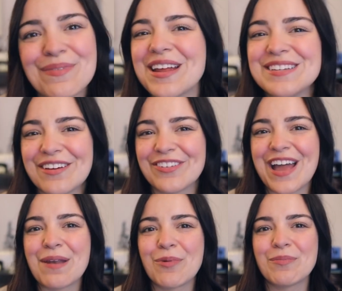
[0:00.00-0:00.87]
but I
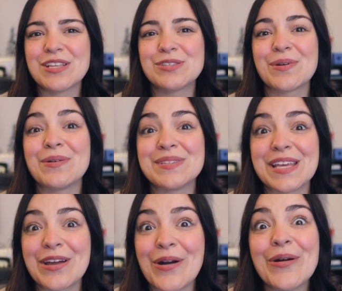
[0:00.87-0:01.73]
definitely had moments where I
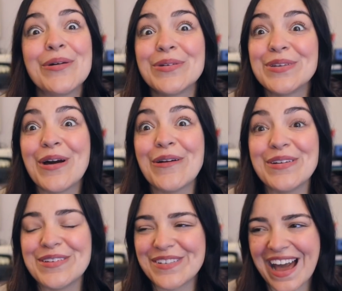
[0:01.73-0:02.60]
was like, oh no, you